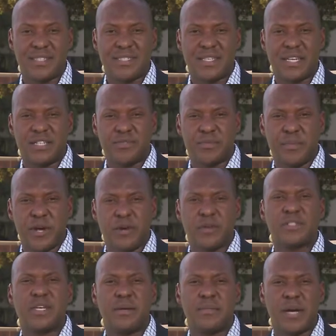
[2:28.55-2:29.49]
That's the latest from
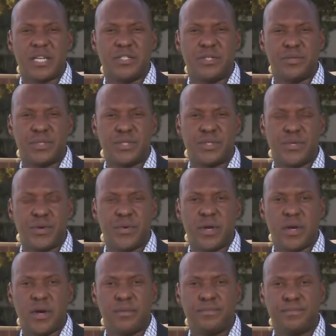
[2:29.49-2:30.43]
here. I'll send it back to you in
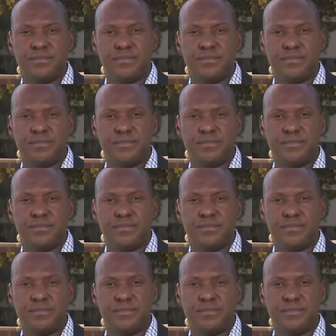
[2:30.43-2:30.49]
studio.